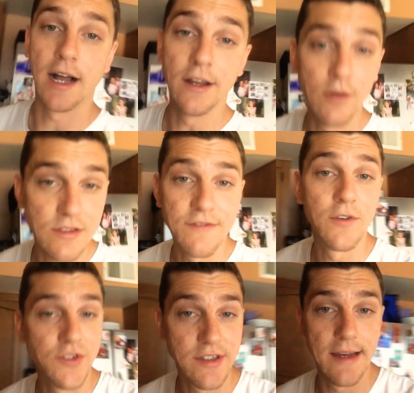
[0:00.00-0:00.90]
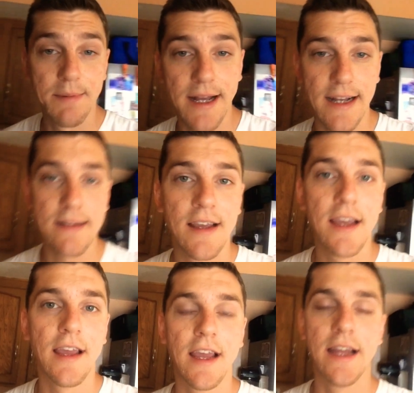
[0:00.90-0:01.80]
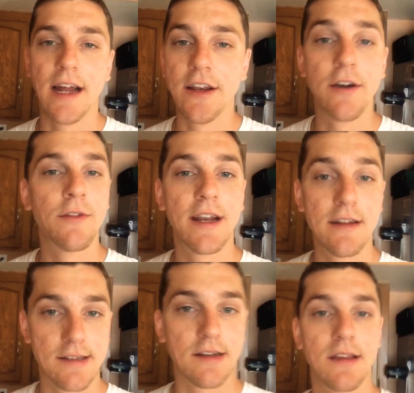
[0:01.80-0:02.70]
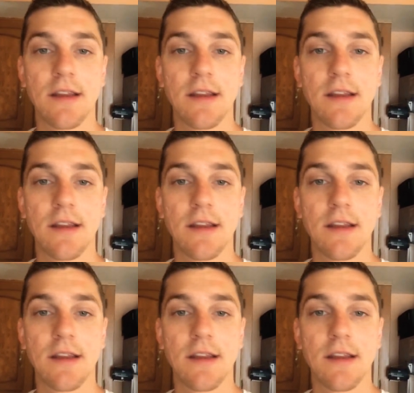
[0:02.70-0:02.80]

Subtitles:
I know it's a First Step Act, and I know that it